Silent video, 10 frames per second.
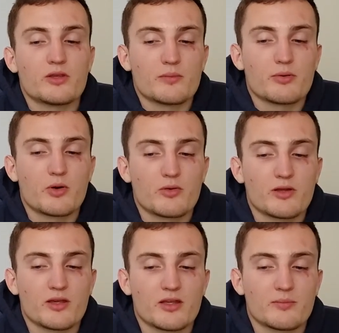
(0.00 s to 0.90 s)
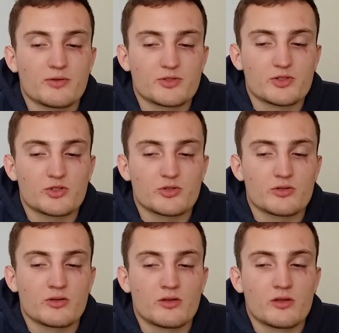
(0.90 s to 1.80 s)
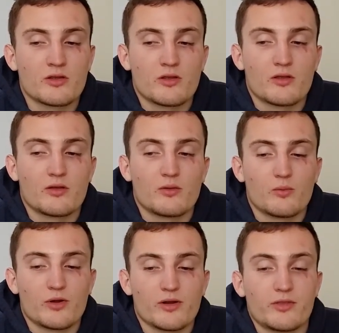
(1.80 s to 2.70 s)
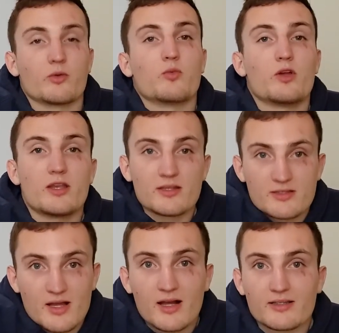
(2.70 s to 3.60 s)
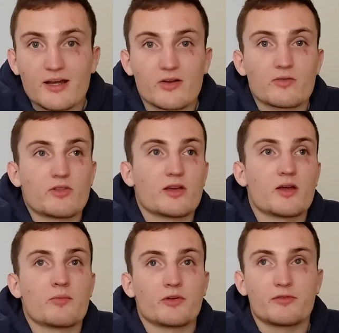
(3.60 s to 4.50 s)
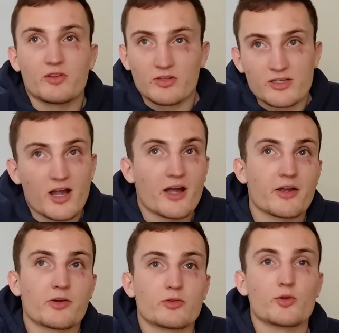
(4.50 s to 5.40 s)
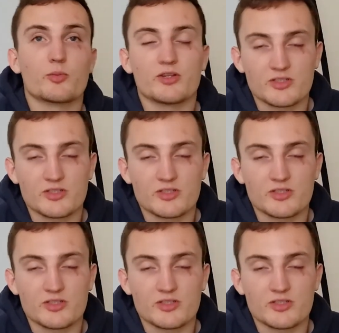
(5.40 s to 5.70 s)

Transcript: the opponent in a position where the wind is knocked out of them, they're feeling tired, a little bit